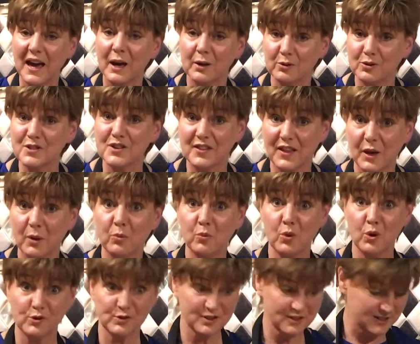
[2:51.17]
out of that
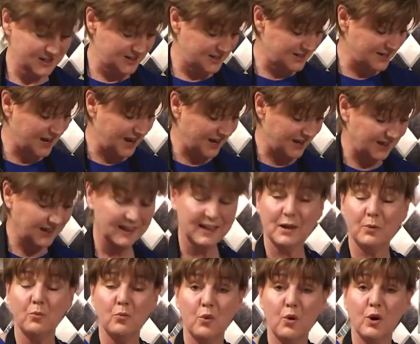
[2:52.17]
1 steak
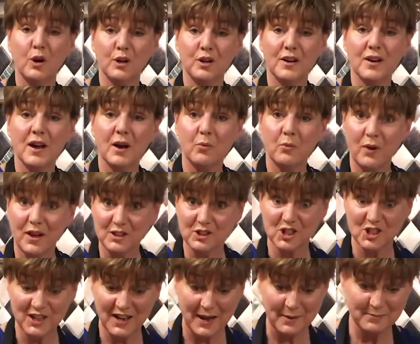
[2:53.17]
and 1
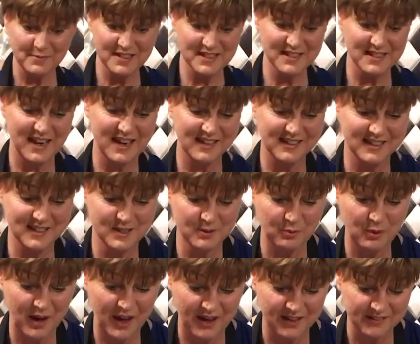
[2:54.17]
Welsh lamb steak as
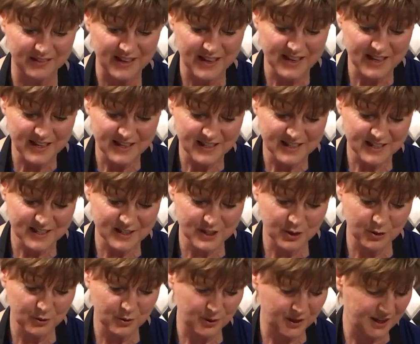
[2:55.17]
well.
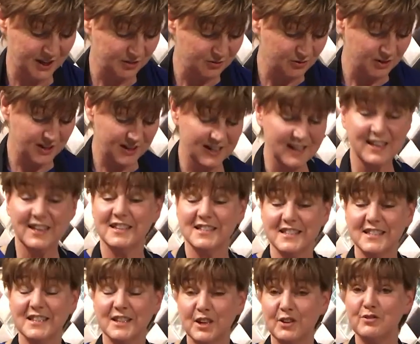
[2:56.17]
So it really
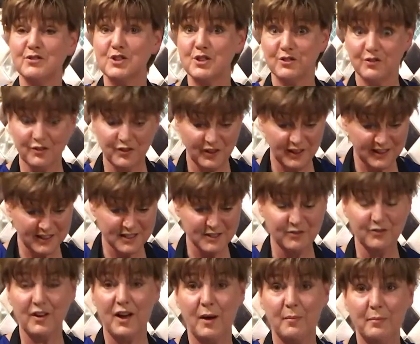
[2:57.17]
is enough to feed a
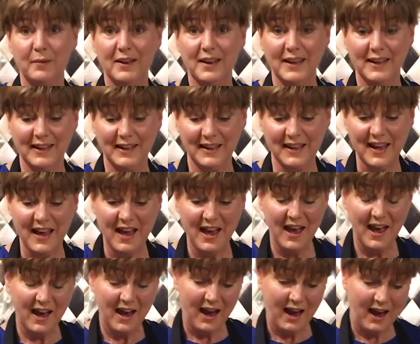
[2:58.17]
family.
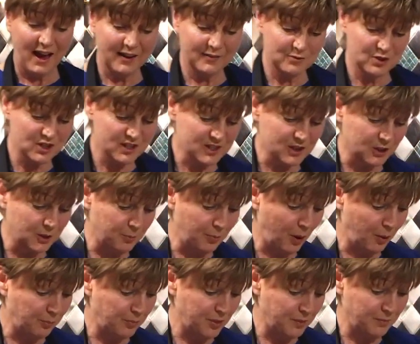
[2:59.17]
I'm just going to
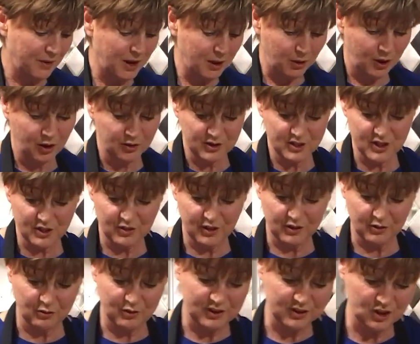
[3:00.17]
pop them now onto the
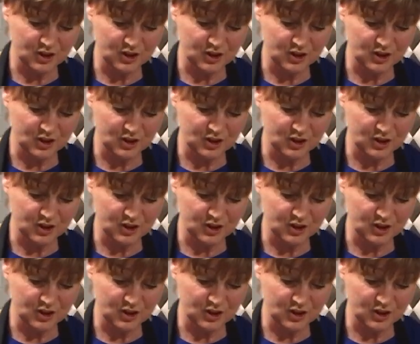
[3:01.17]
grill